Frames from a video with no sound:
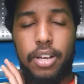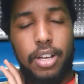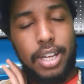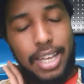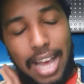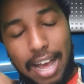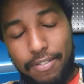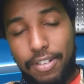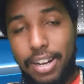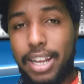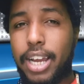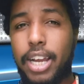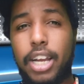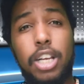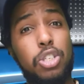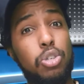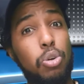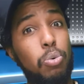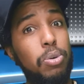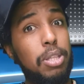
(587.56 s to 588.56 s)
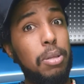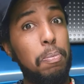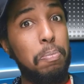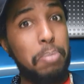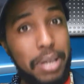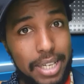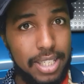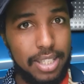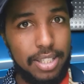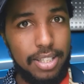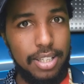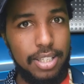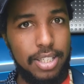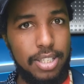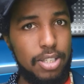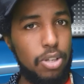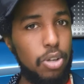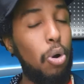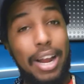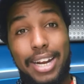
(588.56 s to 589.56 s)
Cavaliers or with the
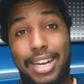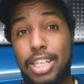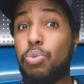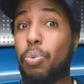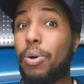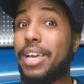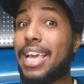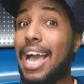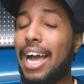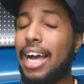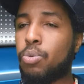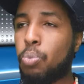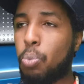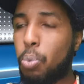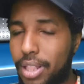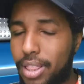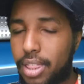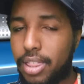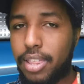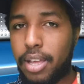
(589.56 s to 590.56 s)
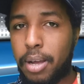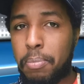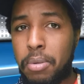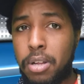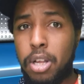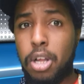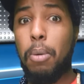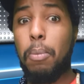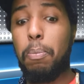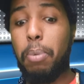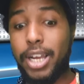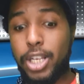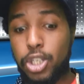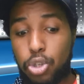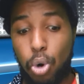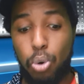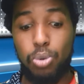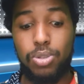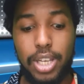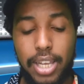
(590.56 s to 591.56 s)
Pistons, or at least what he had with them, but he's
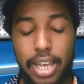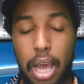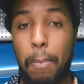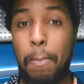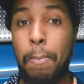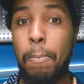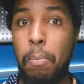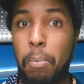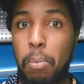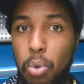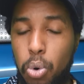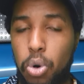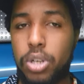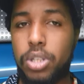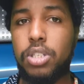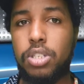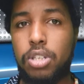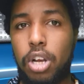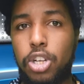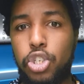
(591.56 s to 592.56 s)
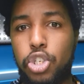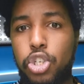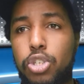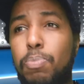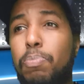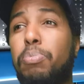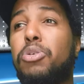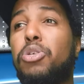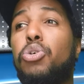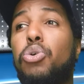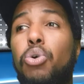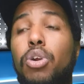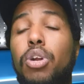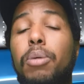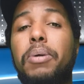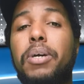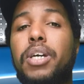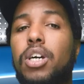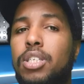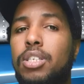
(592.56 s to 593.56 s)
going to get more touches purely
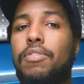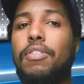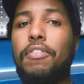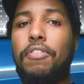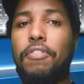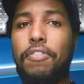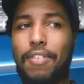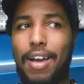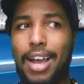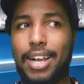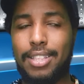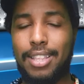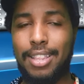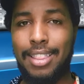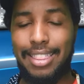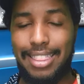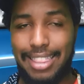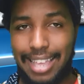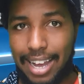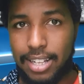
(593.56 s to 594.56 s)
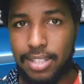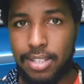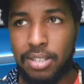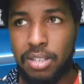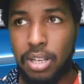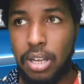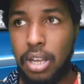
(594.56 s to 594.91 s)
because of the fact that